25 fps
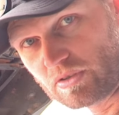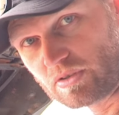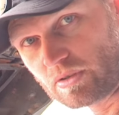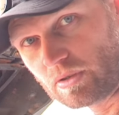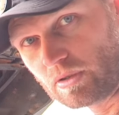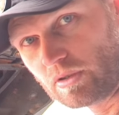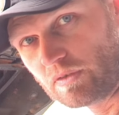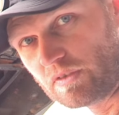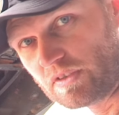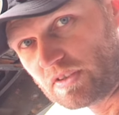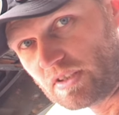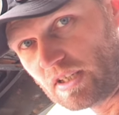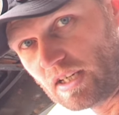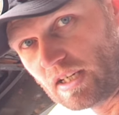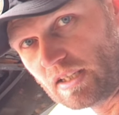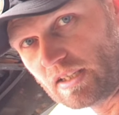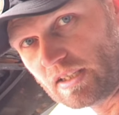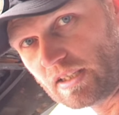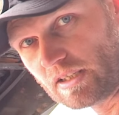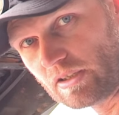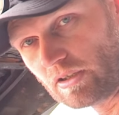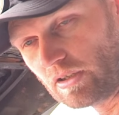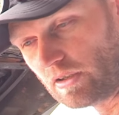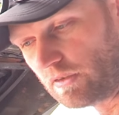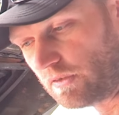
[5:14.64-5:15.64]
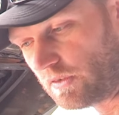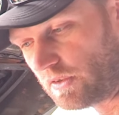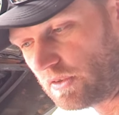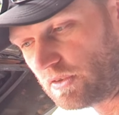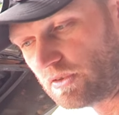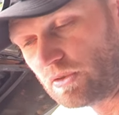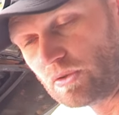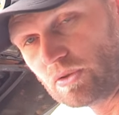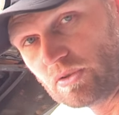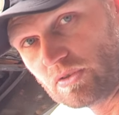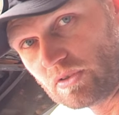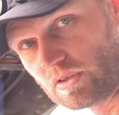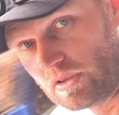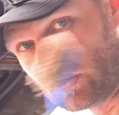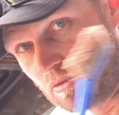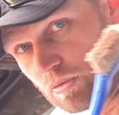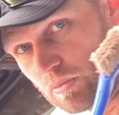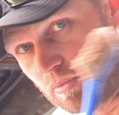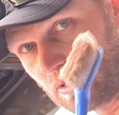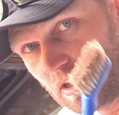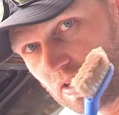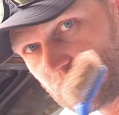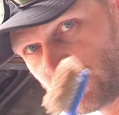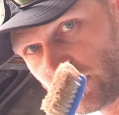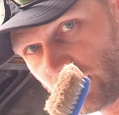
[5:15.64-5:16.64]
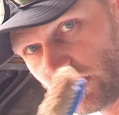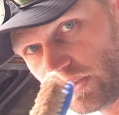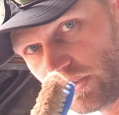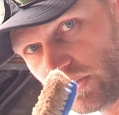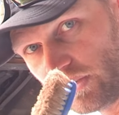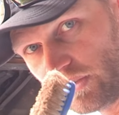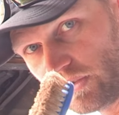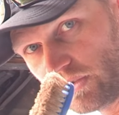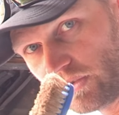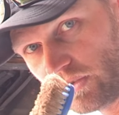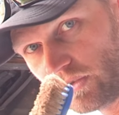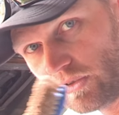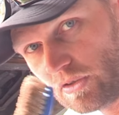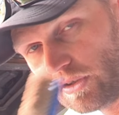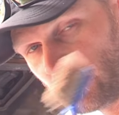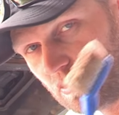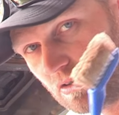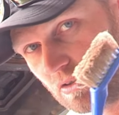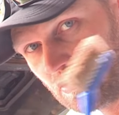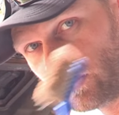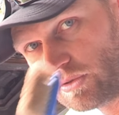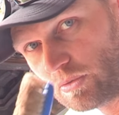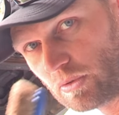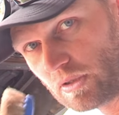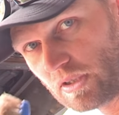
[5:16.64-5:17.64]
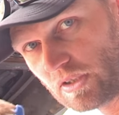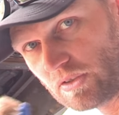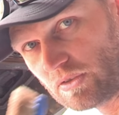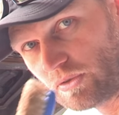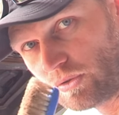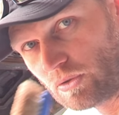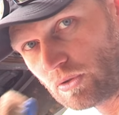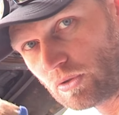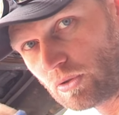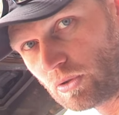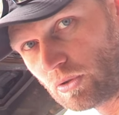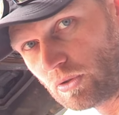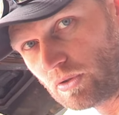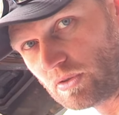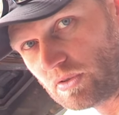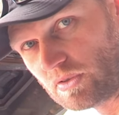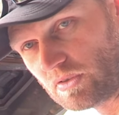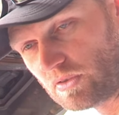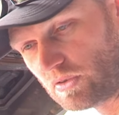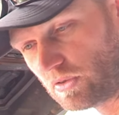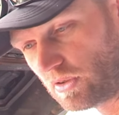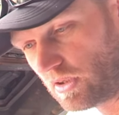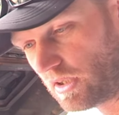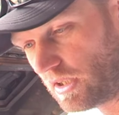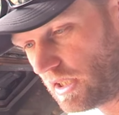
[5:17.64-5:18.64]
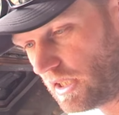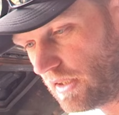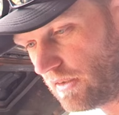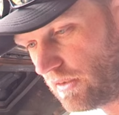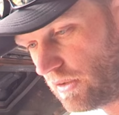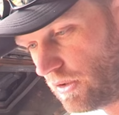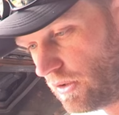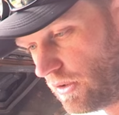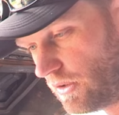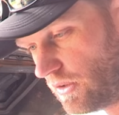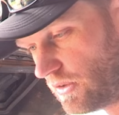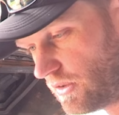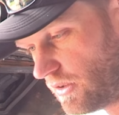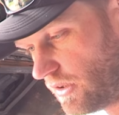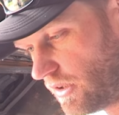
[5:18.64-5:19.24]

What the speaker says: as well if it's hard to get off is use a little brush like this. Don't use one that's too coarse. You can even use